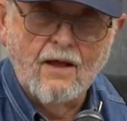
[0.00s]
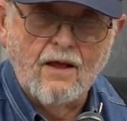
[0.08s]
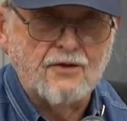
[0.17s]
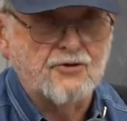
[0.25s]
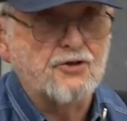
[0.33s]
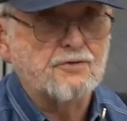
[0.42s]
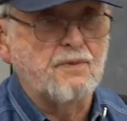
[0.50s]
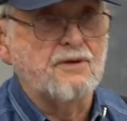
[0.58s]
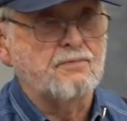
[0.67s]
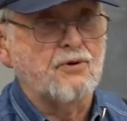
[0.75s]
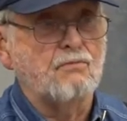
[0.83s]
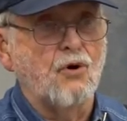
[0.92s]
I'd just
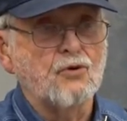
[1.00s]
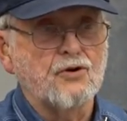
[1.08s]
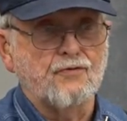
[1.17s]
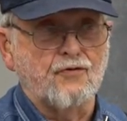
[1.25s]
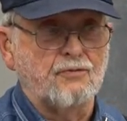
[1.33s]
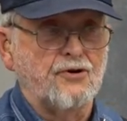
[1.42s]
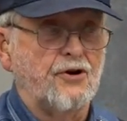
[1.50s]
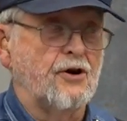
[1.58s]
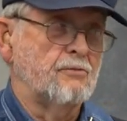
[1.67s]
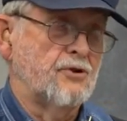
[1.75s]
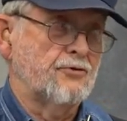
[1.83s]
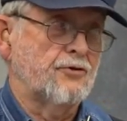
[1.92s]
been promoted from an
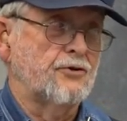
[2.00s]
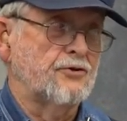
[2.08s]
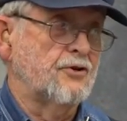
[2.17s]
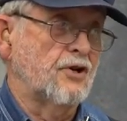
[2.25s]
airman third